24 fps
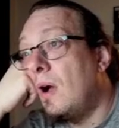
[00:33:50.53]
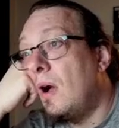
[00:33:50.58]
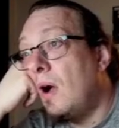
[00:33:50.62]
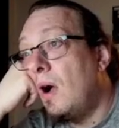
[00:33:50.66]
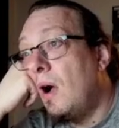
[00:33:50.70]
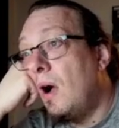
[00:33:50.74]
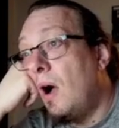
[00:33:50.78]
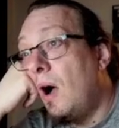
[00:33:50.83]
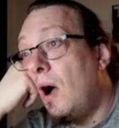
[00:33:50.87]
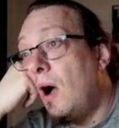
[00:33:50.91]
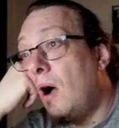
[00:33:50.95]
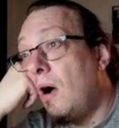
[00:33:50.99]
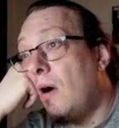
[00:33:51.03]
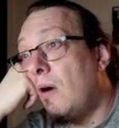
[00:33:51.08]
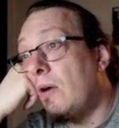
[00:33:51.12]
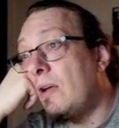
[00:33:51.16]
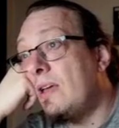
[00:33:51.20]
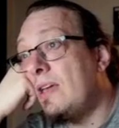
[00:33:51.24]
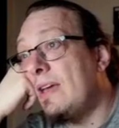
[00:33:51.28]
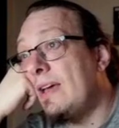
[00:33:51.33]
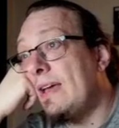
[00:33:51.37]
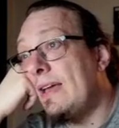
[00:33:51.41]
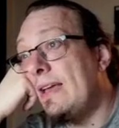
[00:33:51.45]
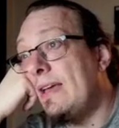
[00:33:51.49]

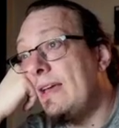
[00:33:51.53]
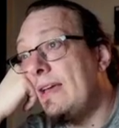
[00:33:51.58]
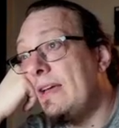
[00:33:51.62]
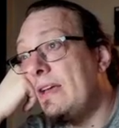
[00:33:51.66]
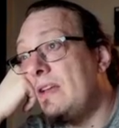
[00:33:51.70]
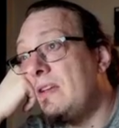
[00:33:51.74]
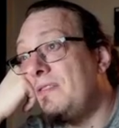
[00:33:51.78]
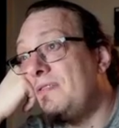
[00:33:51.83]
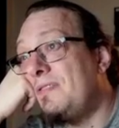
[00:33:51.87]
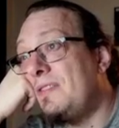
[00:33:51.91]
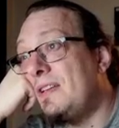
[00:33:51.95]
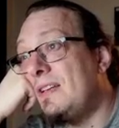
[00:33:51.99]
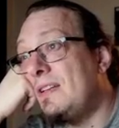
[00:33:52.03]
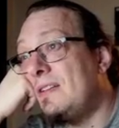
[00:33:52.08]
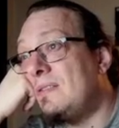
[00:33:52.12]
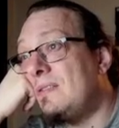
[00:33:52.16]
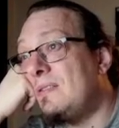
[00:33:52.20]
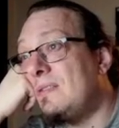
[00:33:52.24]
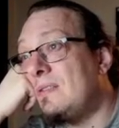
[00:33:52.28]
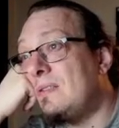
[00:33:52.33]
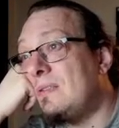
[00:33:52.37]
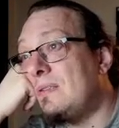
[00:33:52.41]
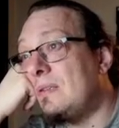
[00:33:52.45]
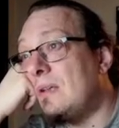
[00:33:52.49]
Okay,
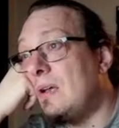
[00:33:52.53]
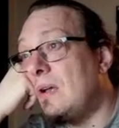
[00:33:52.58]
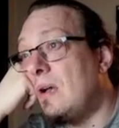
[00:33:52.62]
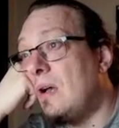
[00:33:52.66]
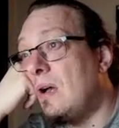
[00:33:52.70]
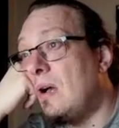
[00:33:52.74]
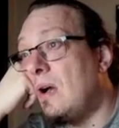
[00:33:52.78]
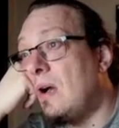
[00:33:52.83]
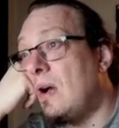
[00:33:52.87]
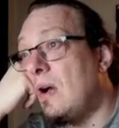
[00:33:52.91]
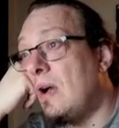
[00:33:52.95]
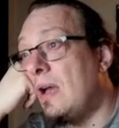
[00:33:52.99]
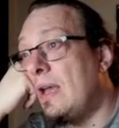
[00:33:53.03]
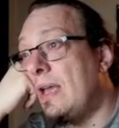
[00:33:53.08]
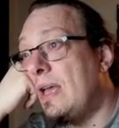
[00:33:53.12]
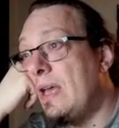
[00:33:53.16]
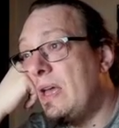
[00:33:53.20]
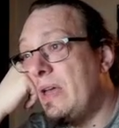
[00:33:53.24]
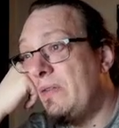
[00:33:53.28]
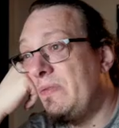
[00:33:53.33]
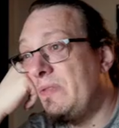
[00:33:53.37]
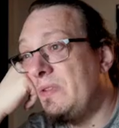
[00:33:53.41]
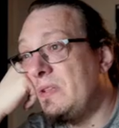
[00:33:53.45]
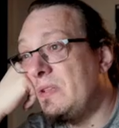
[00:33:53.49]
NFS. I
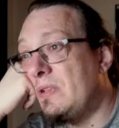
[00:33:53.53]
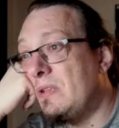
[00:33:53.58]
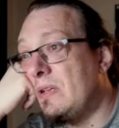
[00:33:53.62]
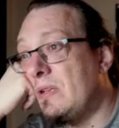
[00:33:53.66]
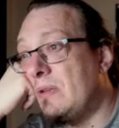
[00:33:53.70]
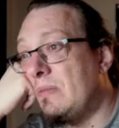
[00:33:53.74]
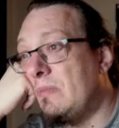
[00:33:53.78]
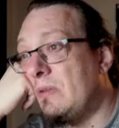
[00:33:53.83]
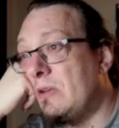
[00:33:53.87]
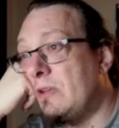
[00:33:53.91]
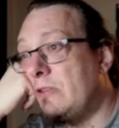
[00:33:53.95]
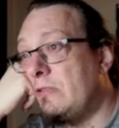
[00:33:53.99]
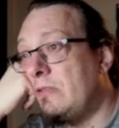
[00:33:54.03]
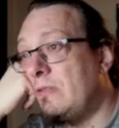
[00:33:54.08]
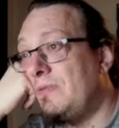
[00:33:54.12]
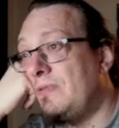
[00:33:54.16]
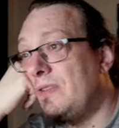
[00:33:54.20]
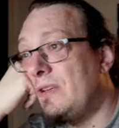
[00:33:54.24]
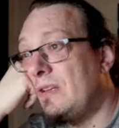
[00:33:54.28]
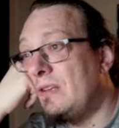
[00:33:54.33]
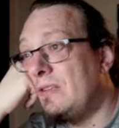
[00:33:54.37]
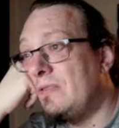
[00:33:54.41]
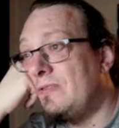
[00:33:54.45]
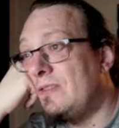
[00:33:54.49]
haven't done much of
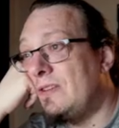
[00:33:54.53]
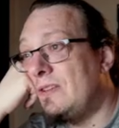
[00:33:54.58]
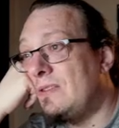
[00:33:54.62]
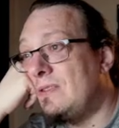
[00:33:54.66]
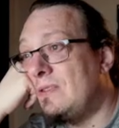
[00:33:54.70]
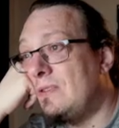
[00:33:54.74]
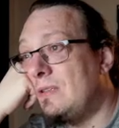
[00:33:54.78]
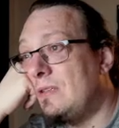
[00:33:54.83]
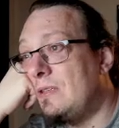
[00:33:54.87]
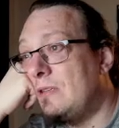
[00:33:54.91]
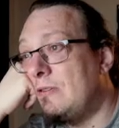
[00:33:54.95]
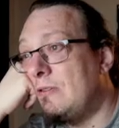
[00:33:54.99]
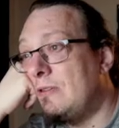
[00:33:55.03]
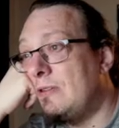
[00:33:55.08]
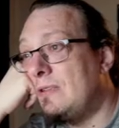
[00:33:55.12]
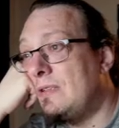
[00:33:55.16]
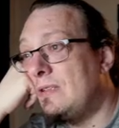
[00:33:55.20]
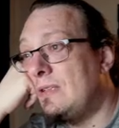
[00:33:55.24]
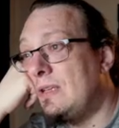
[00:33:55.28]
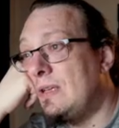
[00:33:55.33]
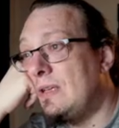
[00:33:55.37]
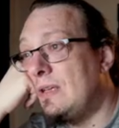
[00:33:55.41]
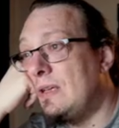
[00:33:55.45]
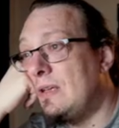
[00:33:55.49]
NFS
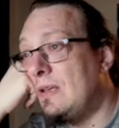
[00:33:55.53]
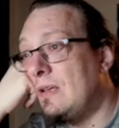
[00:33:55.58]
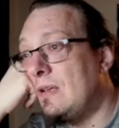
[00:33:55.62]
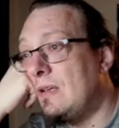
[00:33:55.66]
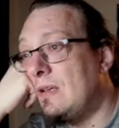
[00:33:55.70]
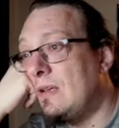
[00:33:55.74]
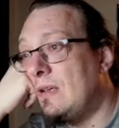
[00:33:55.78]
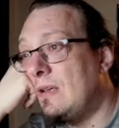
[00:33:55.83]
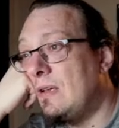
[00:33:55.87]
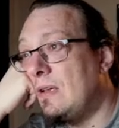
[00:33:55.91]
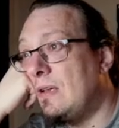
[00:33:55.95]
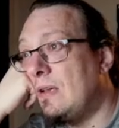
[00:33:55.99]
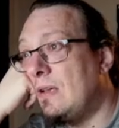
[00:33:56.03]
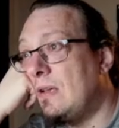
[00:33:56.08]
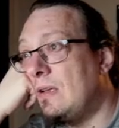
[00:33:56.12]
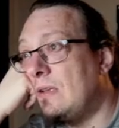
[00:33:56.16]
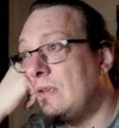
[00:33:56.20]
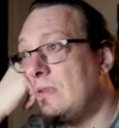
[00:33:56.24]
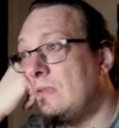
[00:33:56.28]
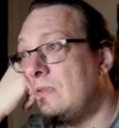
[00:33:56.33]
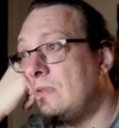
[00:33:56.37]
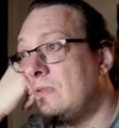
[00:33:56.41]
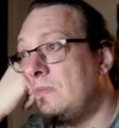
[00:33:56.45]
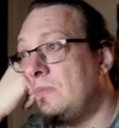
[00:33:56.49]
security,
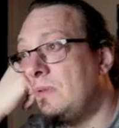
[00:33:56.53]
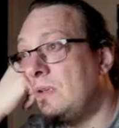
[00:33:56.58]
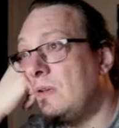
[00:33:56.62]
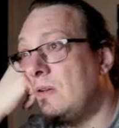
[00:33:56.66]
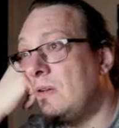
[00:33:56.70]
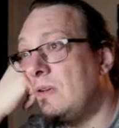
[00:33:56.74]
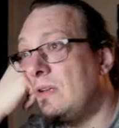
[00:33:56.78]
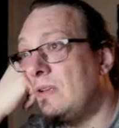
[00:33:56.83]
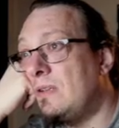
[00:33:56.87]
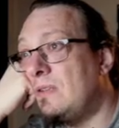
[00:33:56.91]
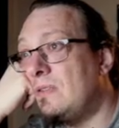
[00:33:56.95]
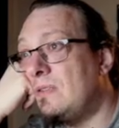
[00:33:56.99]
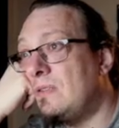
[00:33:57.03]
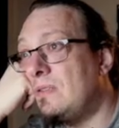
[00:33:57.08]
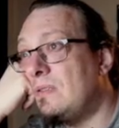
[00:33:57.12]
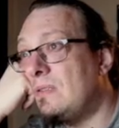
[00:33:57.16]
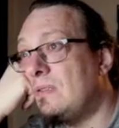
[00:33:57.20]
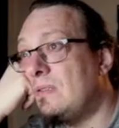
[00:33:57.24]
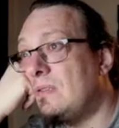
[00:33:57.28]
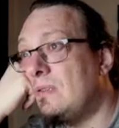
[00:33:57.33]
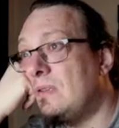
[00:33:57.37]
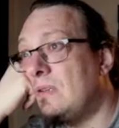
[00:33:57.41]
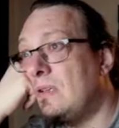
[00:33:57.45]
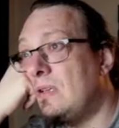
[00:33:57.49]
to be honest,
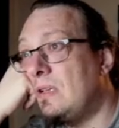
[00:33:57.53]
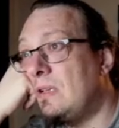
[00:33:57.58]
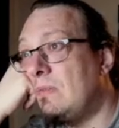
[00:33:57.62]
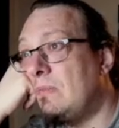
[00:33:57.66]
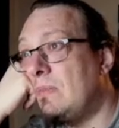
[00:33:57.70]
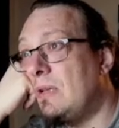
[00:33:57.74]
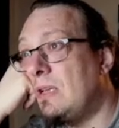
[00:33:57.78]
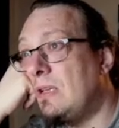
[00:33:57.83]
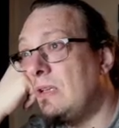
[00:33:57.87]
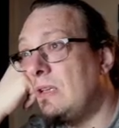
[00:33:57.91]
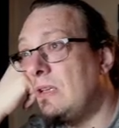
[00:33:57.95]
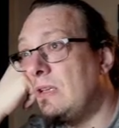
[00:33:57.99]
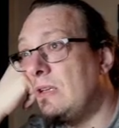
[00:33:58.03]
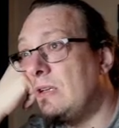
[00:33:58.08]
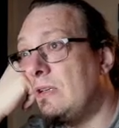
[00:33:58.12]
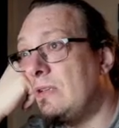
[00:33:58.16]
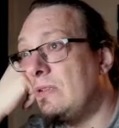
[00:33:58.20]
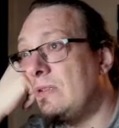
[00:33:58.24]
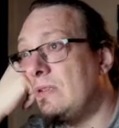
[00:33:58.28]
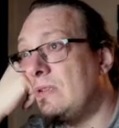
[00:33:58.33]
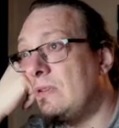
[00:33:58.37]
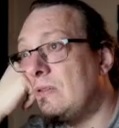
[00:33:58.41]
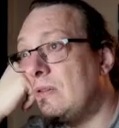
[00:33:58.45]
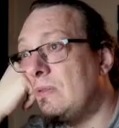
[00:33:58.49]
in many years,
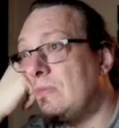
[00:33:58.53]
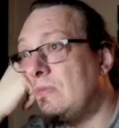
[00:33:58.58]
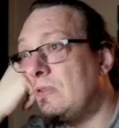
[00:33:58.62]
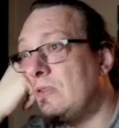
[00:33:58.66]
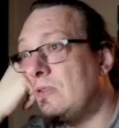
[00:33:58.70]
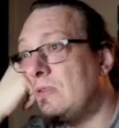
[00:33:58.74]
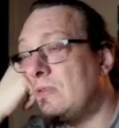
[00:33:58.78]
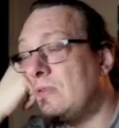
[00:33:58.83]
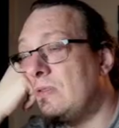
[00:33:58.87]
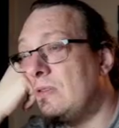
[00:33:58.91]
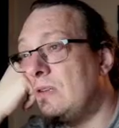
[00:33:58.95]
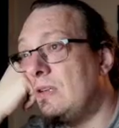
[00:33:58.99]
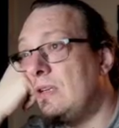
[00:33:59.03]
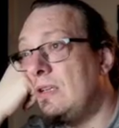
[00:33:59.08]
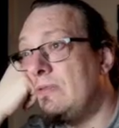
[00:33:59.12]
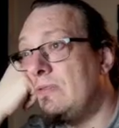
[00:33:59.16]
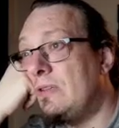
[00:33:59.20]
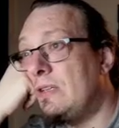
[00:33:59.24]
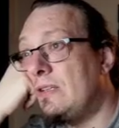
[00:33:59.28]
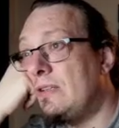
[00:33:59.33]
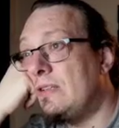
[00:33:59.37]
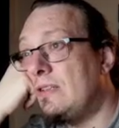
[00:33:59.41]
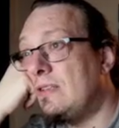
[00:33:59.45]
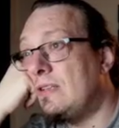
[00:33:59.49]
so I'm just going to leave it
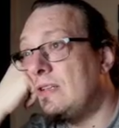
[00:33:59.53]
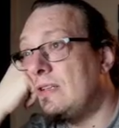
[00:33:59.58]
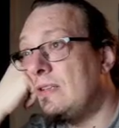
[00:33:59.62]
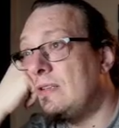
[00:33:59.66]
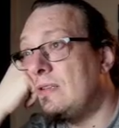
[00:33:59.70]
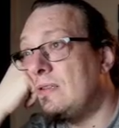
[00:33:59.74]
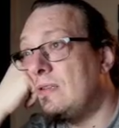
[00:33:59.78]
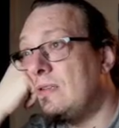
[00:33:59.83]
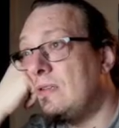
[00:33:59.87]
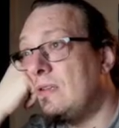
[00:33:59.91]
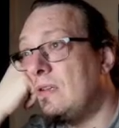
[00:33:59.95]
at that.